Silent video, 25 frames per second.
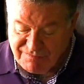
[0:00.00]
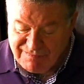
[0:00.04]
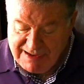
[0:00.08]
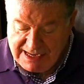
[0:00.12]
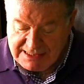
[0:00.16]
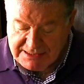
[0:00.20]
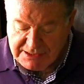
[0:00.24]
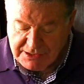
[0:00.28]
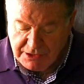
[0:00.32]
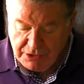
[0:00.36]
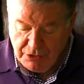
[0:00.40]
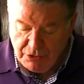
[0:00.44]

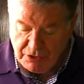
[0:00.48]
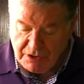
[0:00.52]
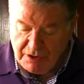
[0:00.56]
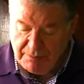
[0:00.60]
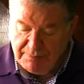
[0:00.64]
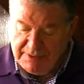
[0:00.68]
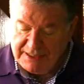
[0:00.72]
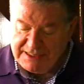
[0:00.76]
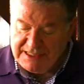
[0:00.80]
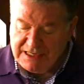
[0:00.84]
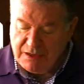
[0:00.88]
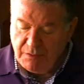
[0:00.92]
rescue
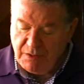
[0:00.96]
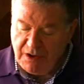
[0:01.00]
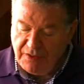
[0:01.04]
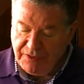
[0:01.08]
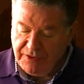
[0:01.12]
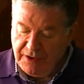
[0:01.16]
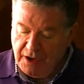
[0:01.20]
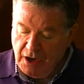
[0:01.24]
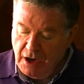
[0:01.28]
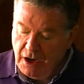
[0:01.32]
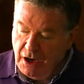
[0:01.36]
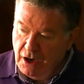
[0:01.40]
committee were
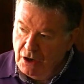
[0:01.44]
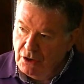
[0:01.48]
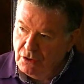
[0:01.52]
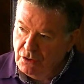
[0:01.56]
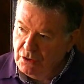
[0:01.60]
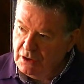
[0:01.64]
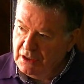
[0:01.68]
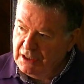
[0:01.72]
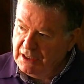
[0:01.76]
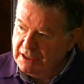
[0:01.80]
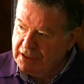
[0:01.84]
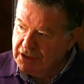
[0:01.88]
the
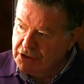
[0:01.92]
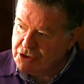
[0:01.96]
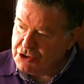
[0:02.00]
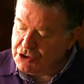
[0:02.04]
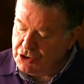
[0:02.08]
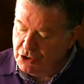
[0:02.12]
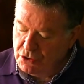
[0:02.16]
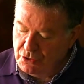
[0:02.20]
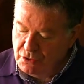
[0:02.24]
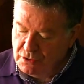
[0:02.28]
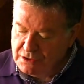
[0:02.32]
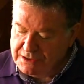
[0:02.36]
only
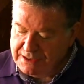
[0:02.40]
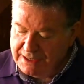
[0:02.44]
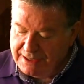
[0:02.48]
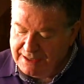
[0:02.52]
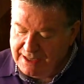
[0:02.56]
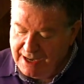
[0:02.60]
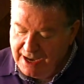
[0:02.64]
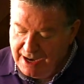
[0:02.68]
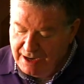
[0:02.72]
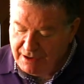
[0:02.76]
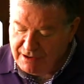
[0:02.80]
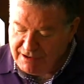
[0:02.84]
Jews in
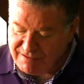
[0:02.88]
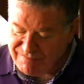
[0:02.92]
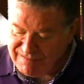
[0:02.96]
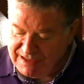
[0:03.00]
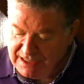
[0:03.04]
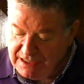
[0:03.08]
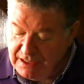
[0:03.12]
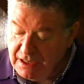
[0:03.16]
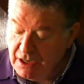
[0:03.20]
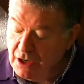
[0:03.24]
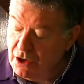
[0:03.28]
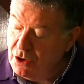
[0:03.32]

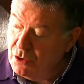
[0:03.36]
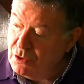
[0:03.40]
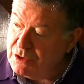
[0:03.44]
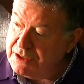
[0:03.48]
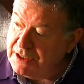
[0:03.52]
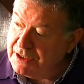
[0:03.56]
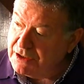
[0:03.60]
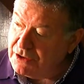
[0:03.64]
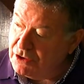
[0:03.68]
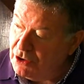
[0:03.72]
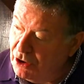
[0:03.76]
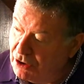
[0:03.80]
Hungary who
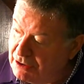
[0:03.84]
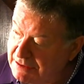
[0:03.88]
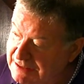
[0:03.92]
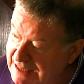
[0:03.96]
did not